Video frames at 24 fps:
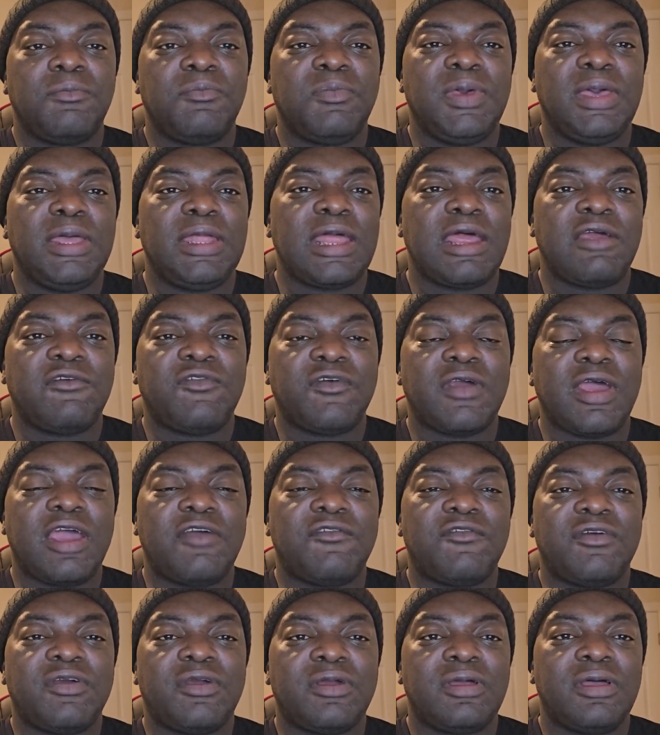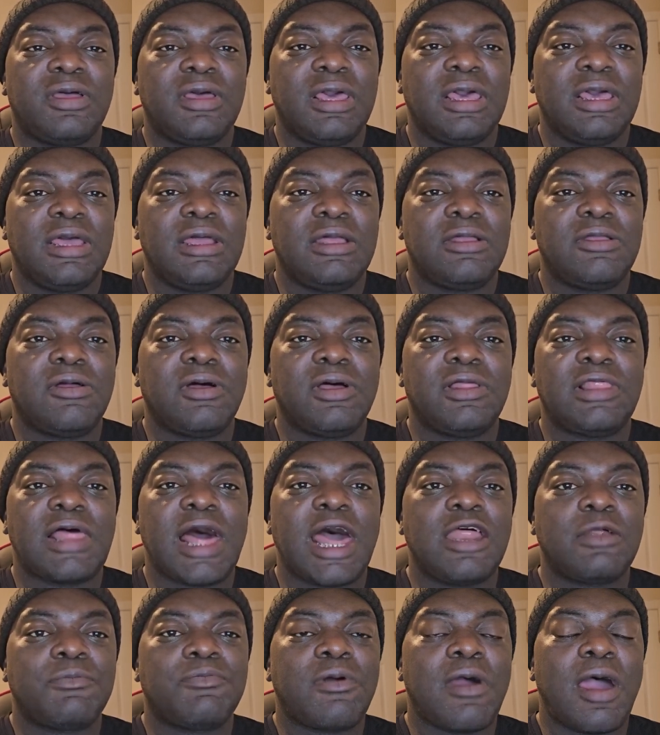be there forever. A
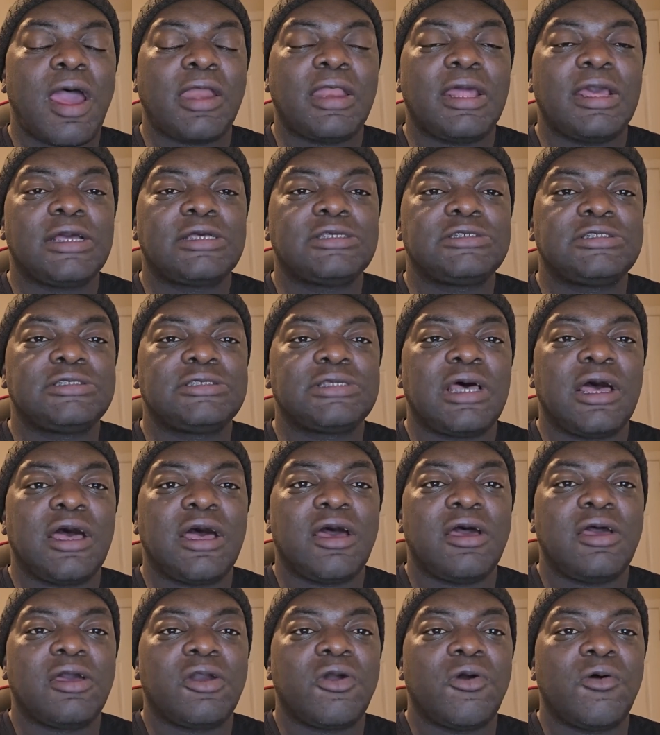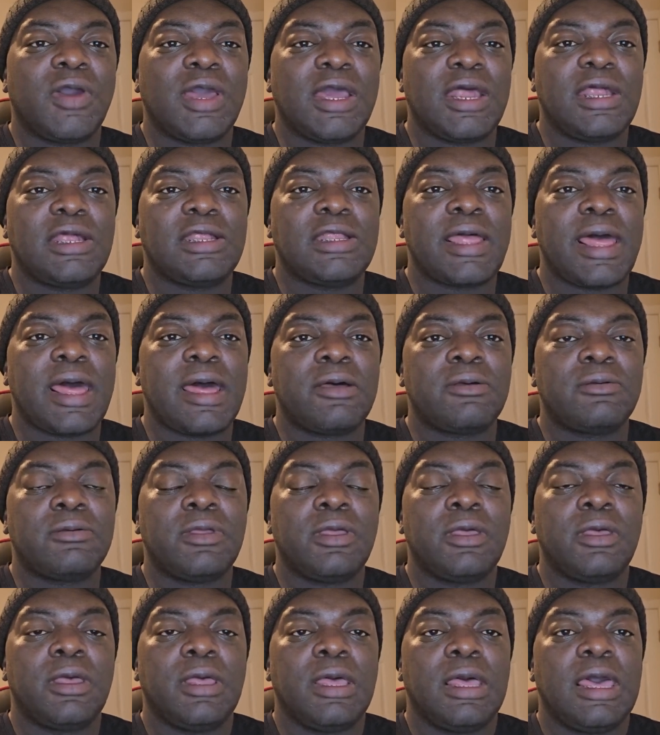lot of products go in and out,
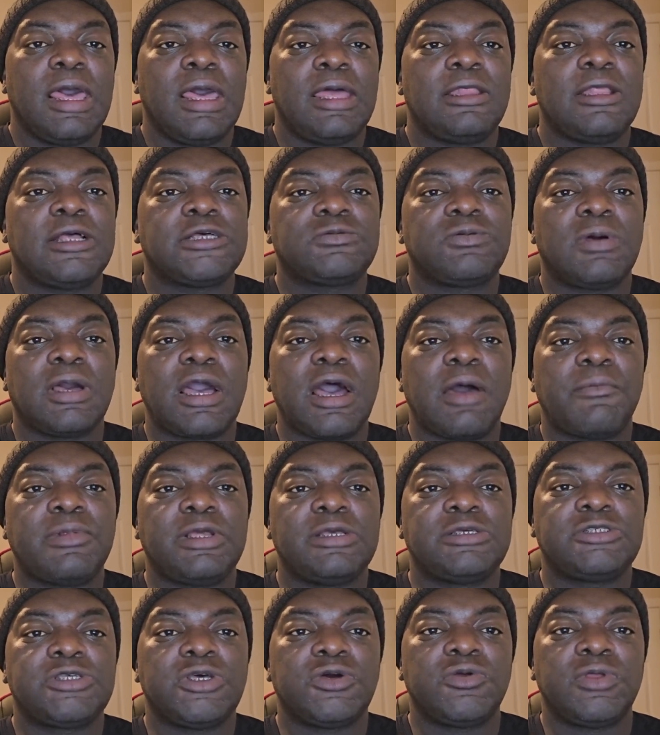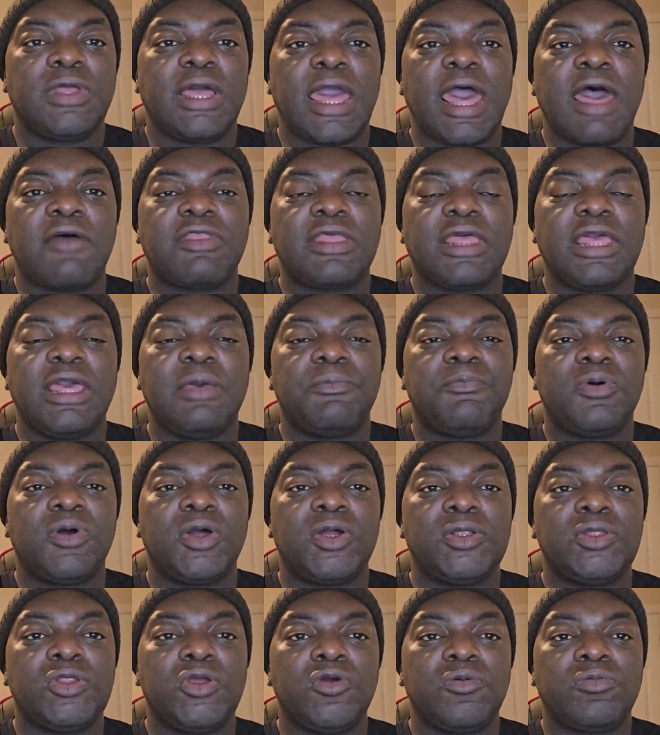and that's what companies do. They have to keep
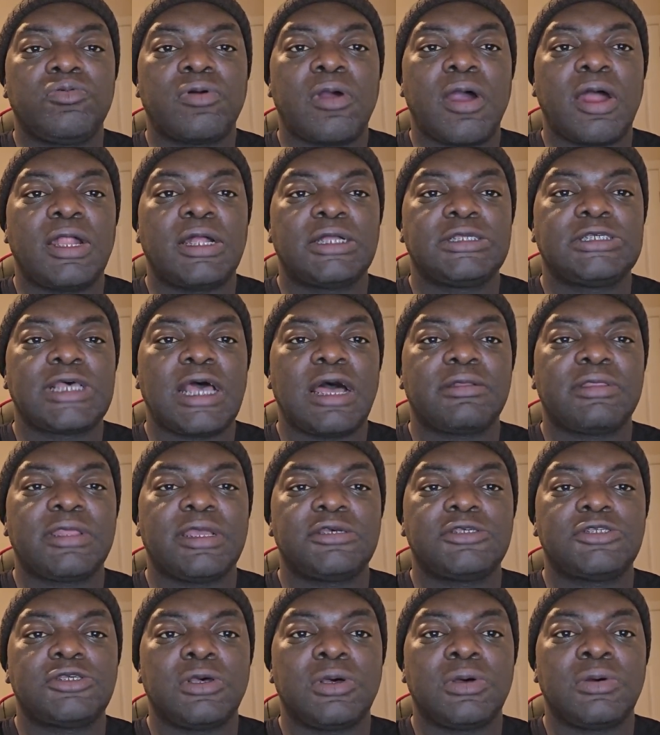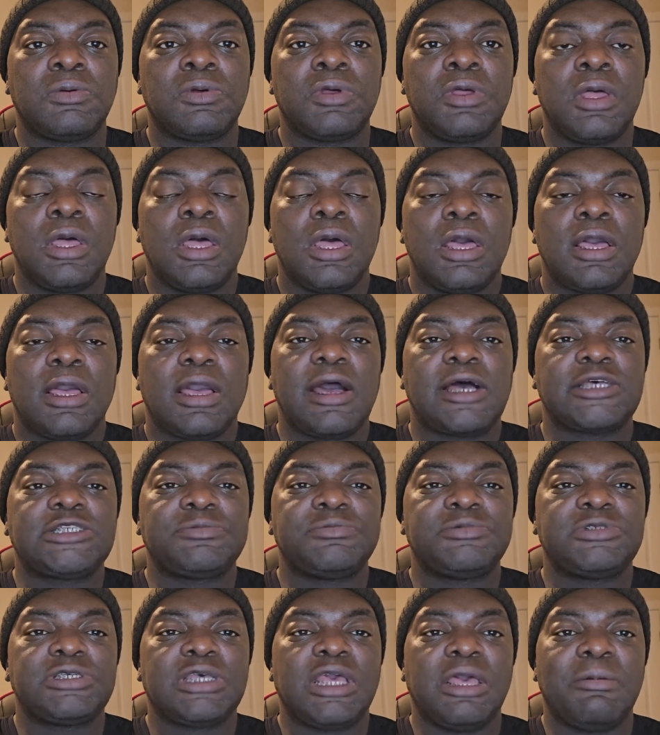putting new products out there, so
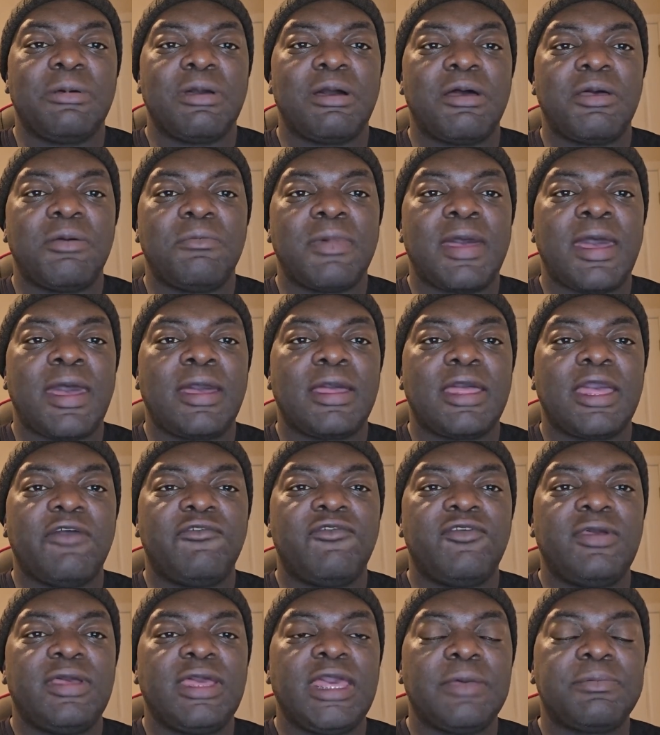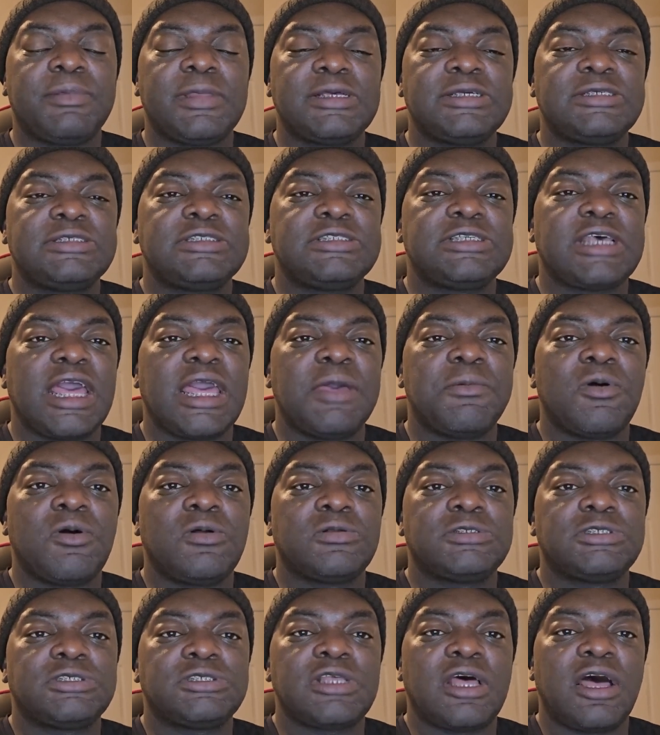customers keep coming back. If you keep the same
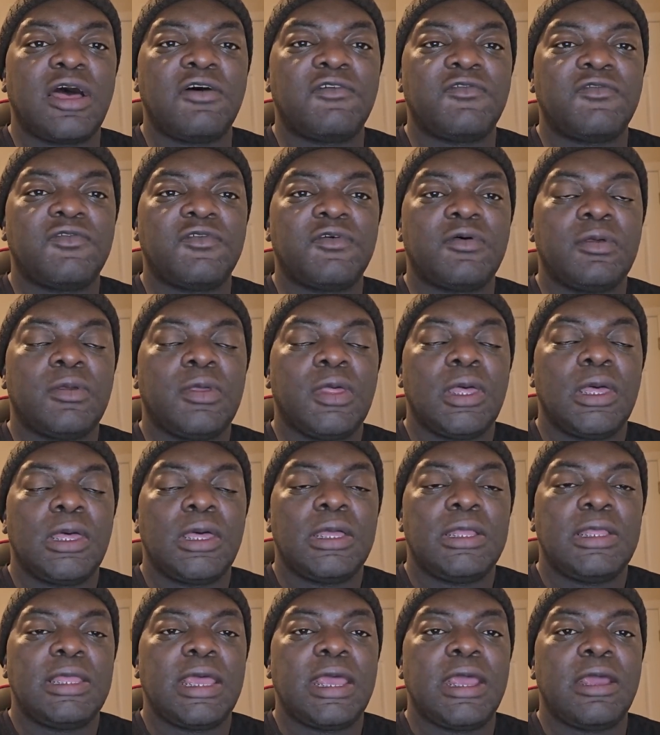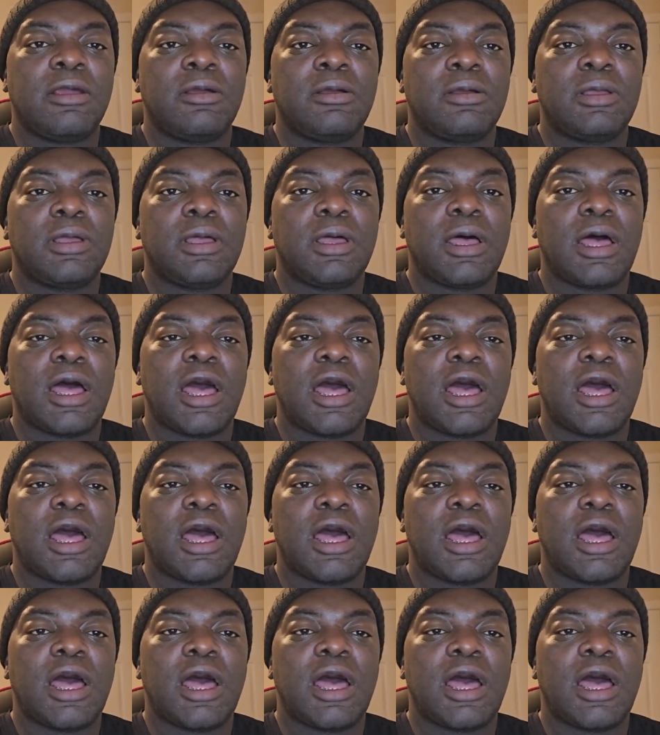old stuff there,